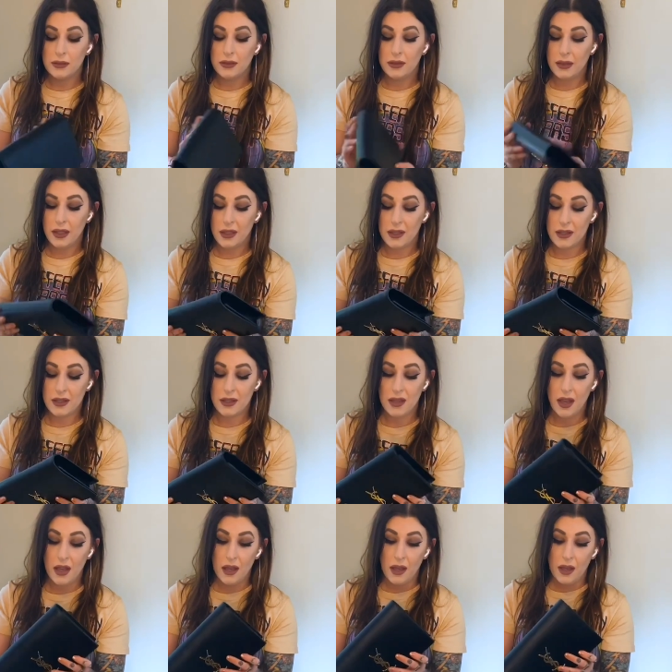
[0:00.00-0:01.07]
It is
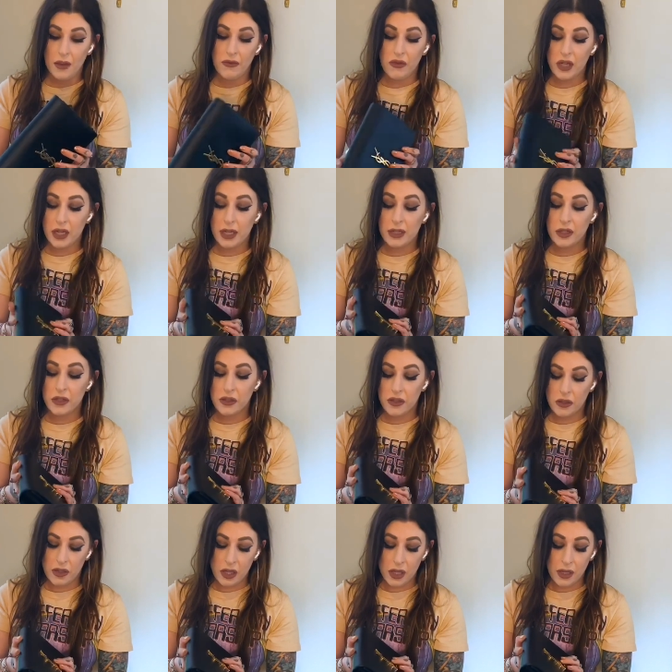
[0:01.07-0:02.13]
very
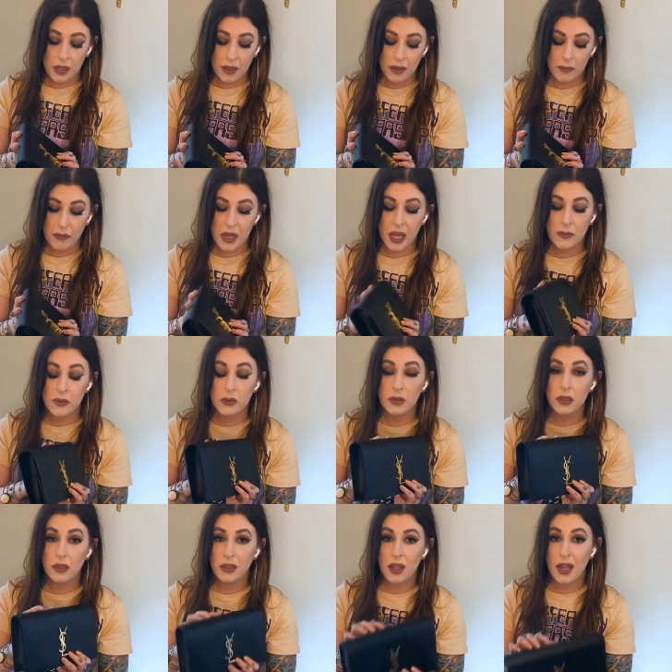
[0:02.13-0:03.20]
sturdy,
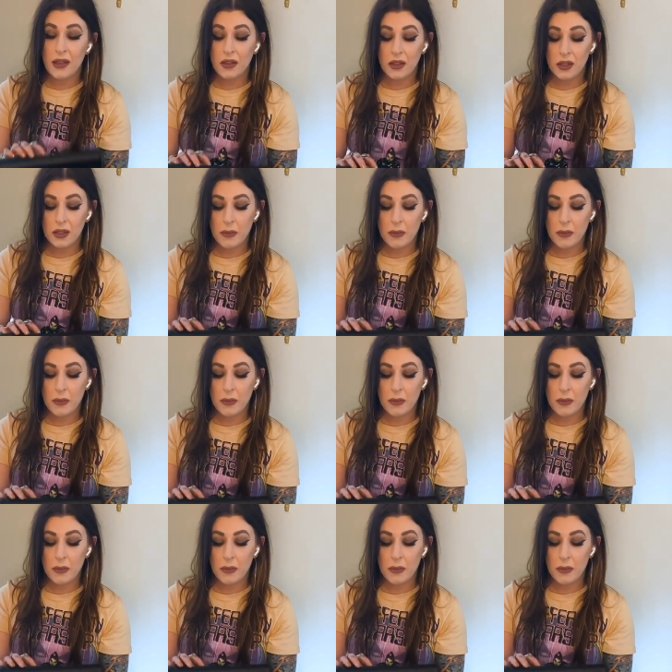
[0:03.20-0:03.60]
pebbled leather.